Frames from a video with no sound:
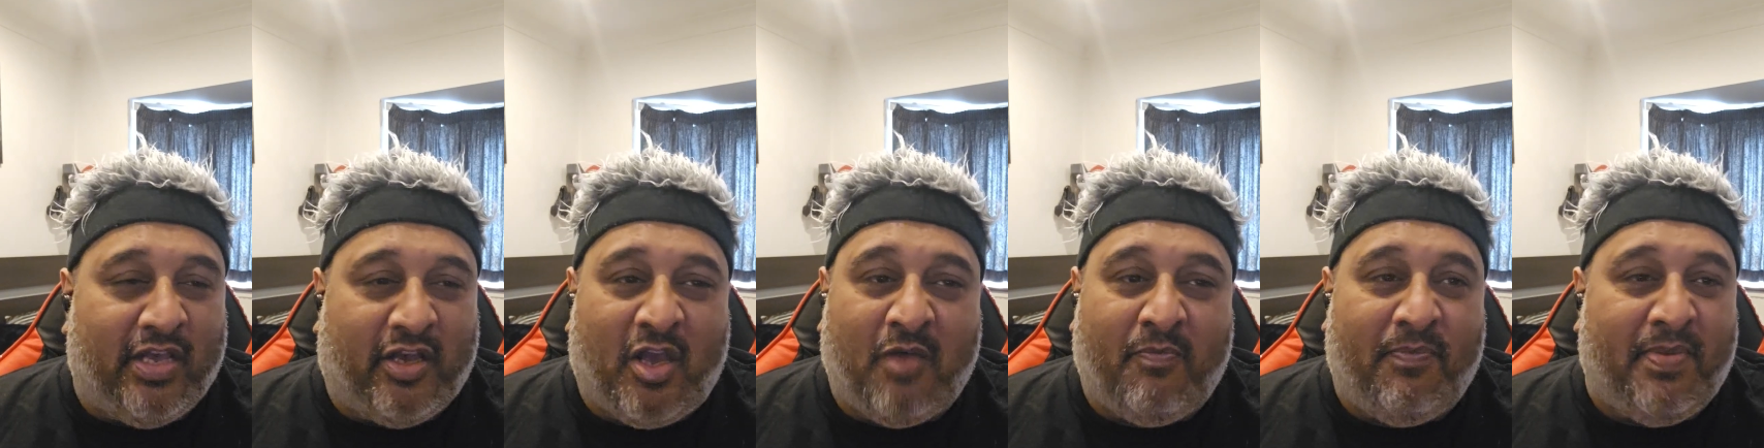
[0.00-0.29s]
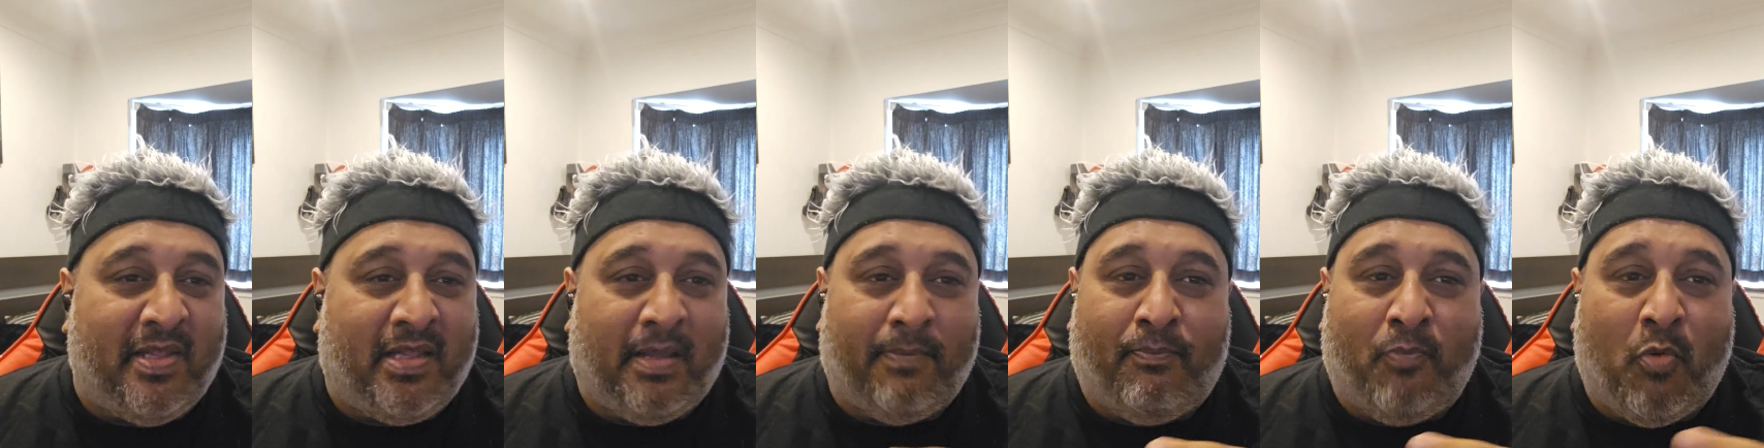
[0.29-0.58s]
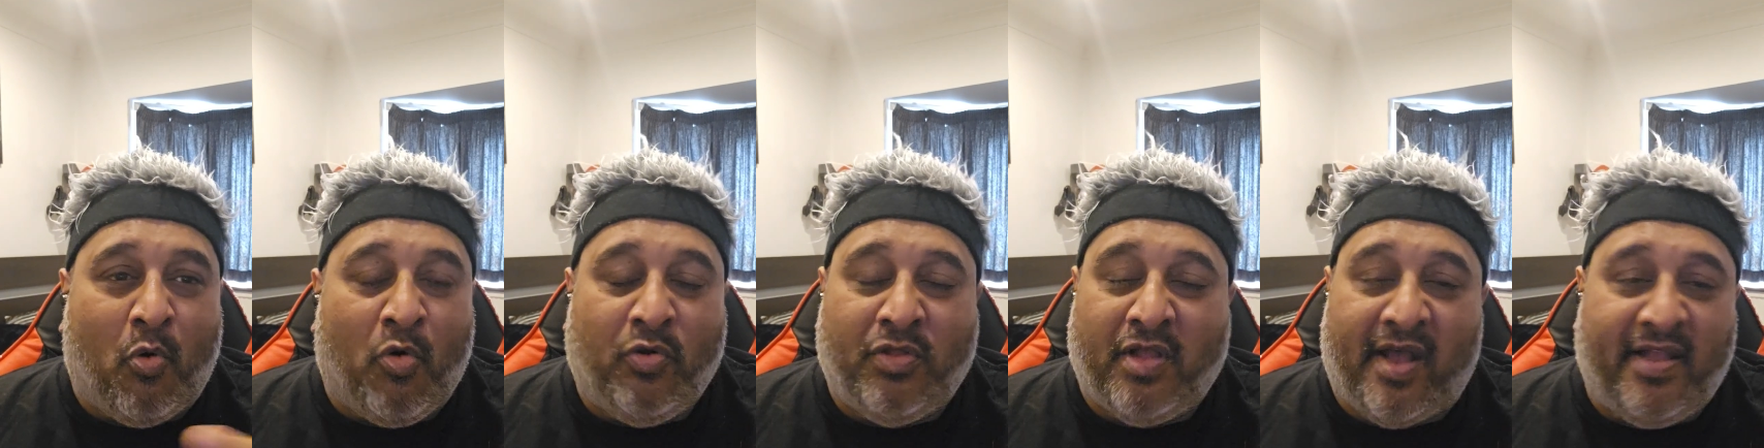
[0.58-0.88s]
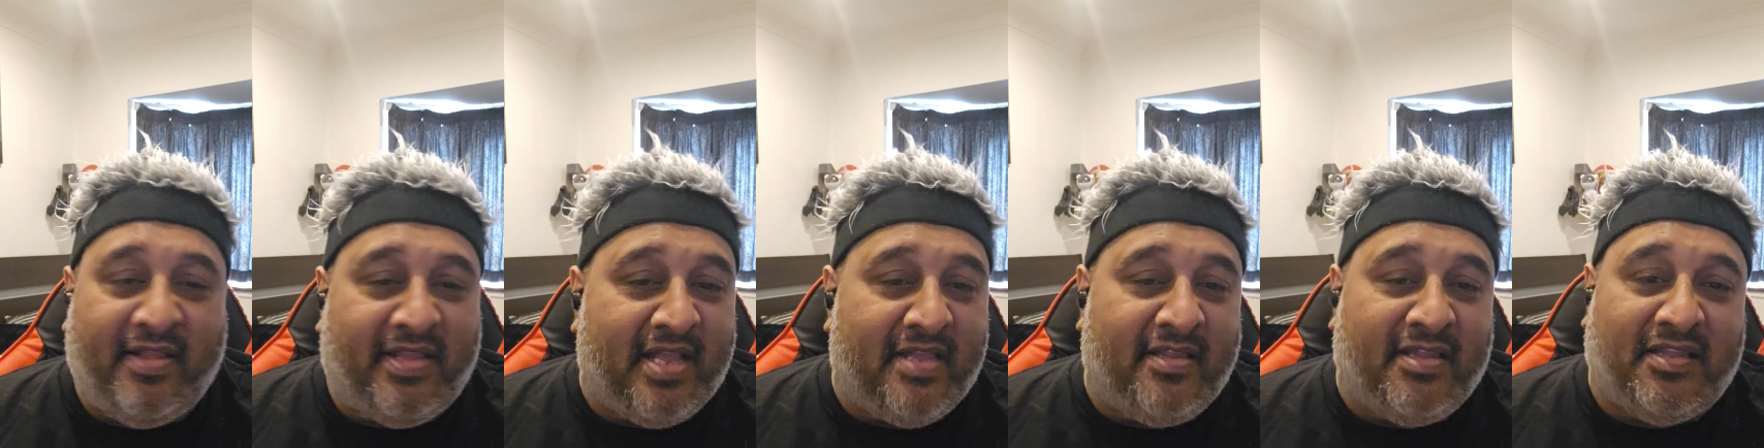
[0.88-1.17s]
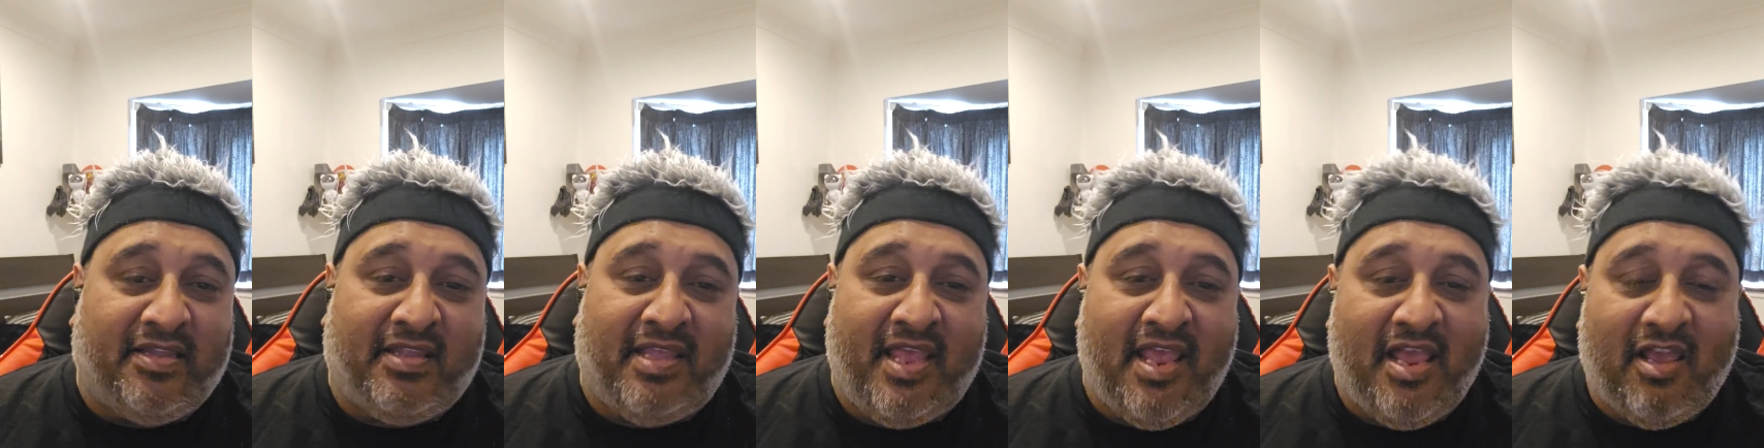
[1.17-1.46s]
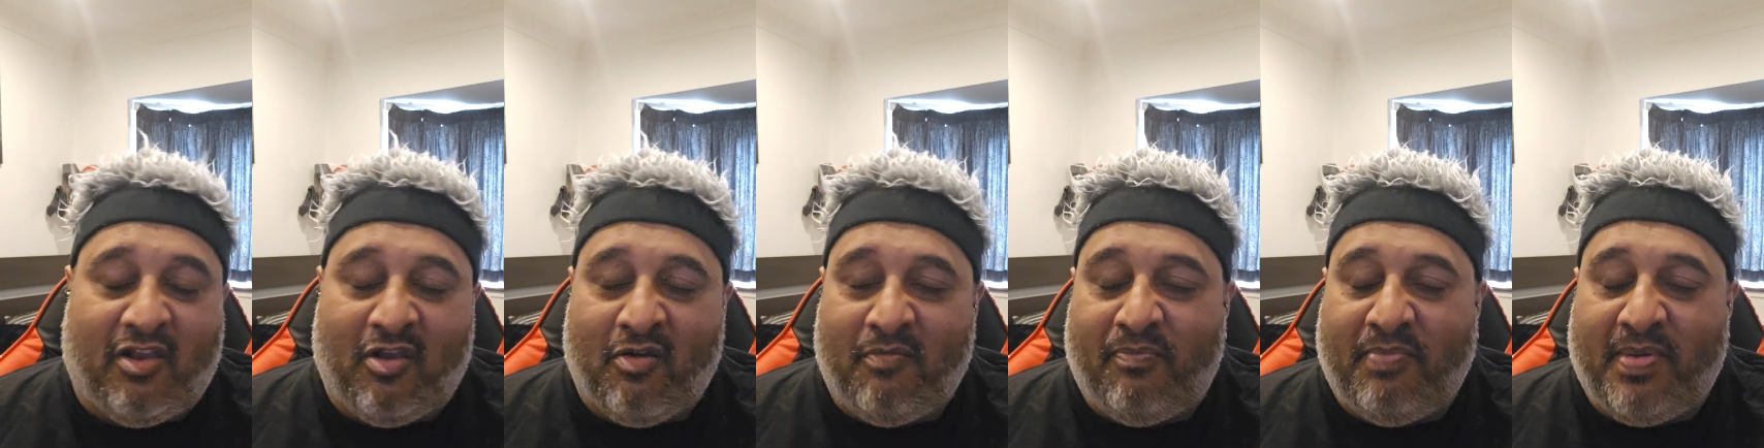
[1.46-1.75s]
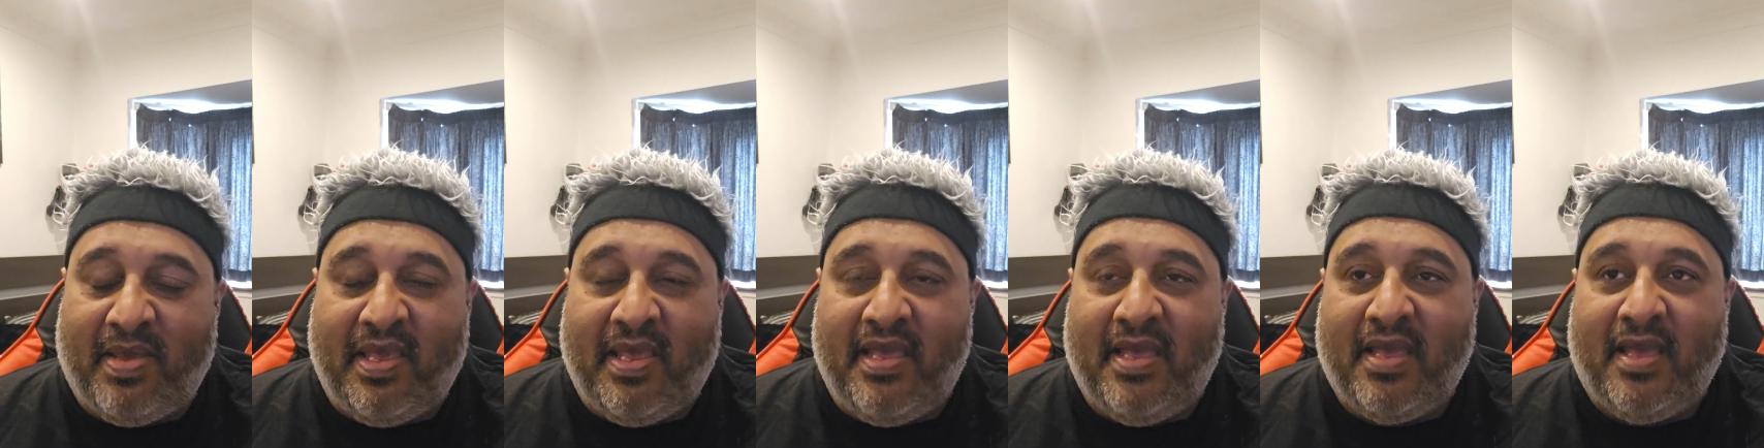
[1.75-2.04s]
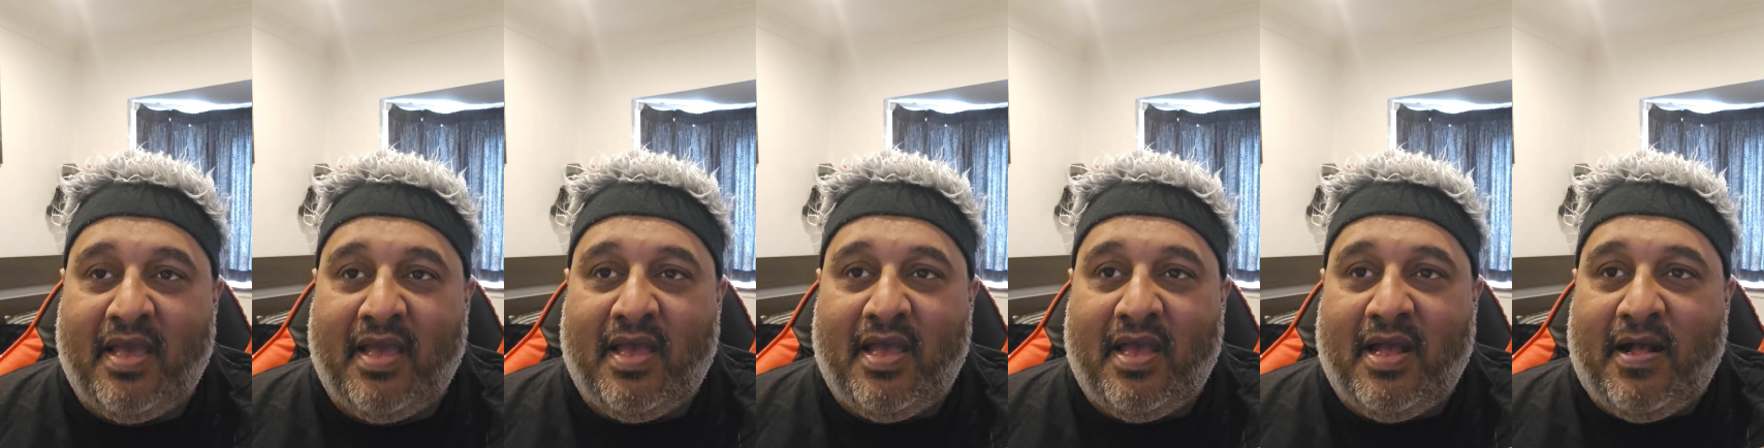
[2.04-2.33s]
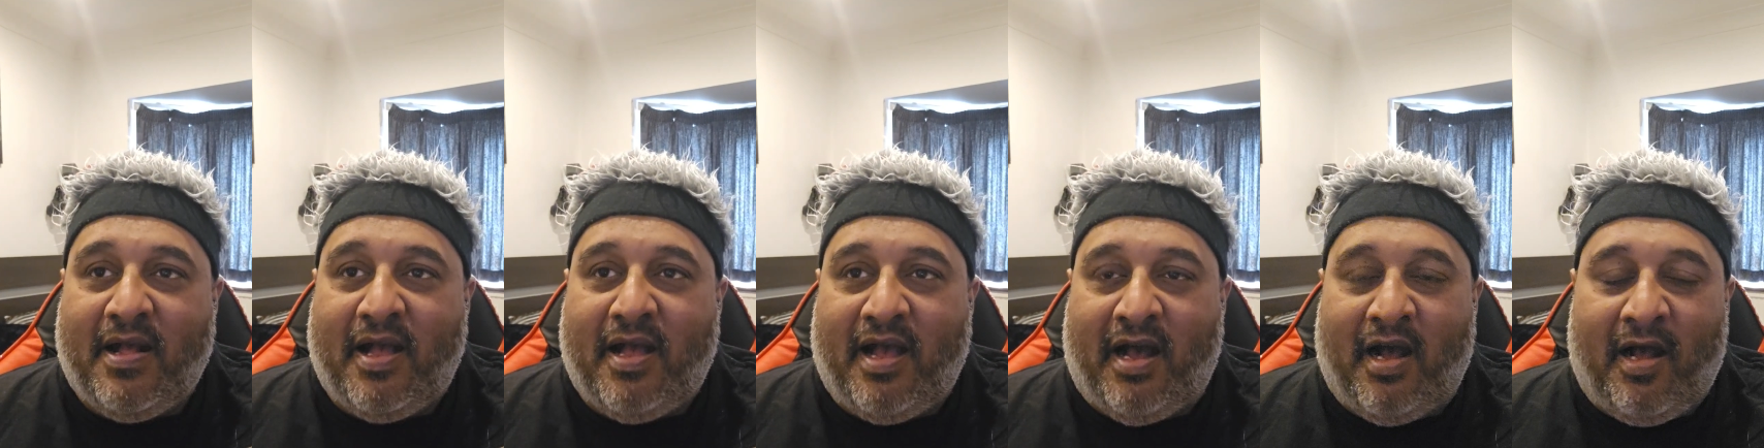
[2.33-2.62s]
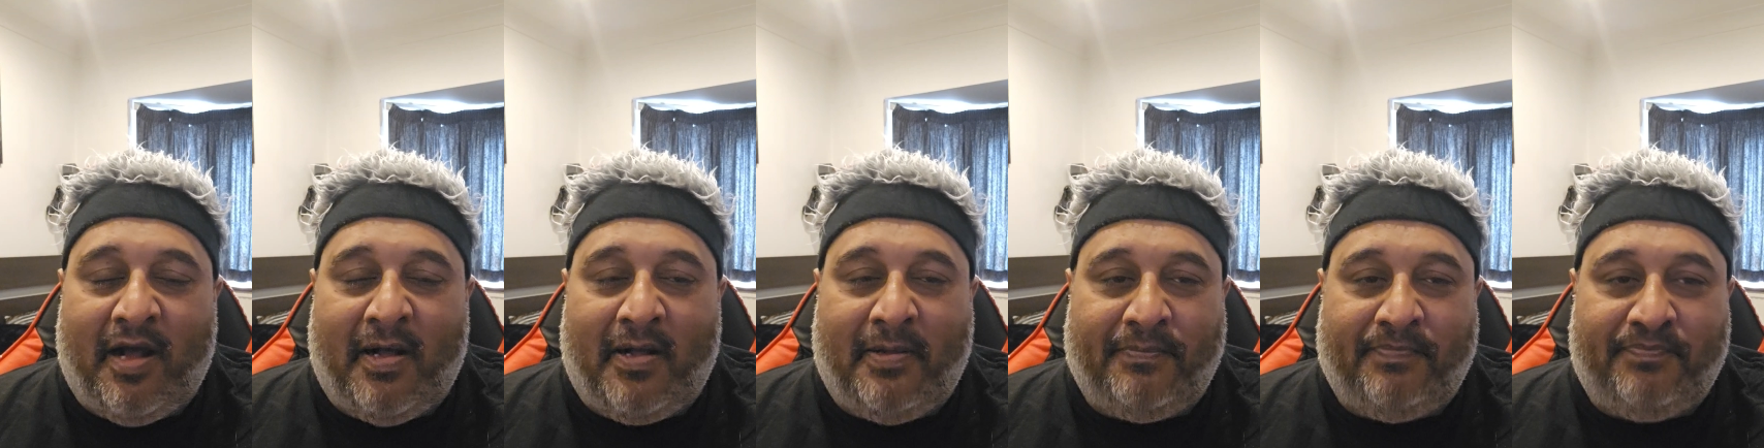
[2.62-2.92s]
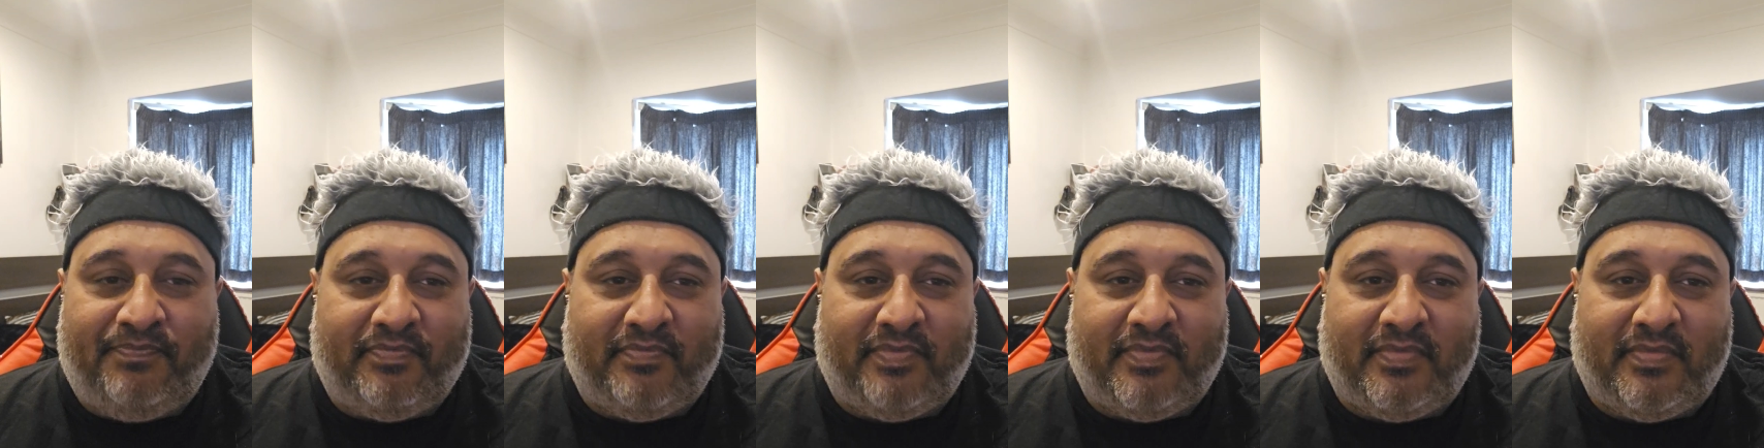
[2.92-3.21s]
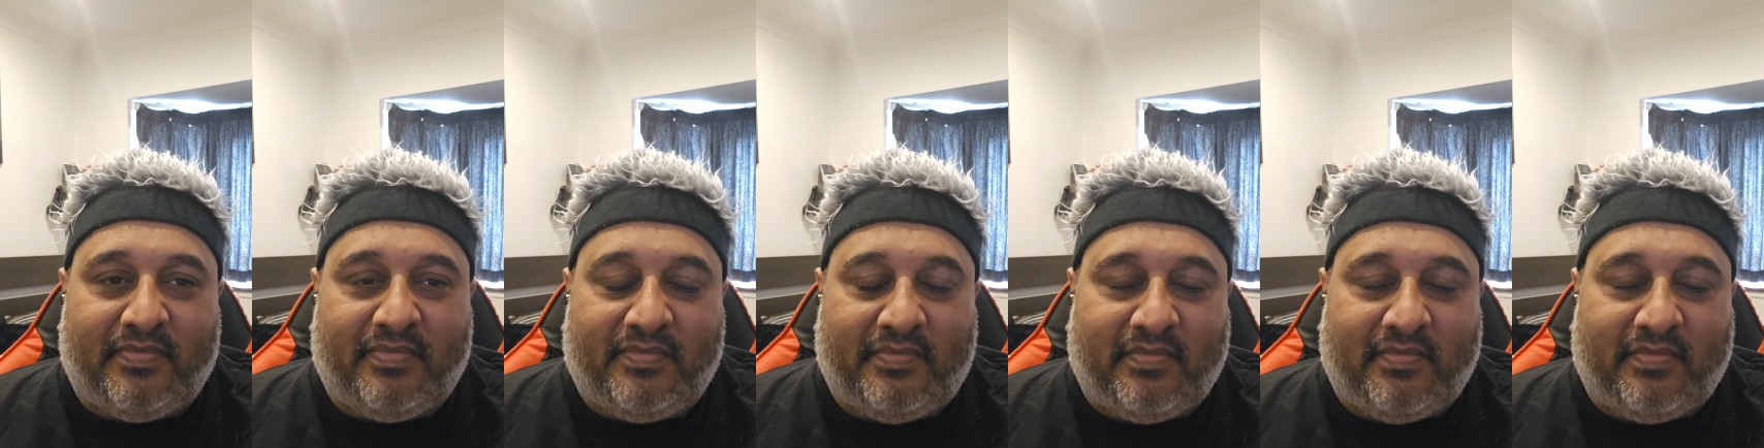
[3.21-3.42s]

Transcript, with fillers: It could be the Bourne identity. It could be, um,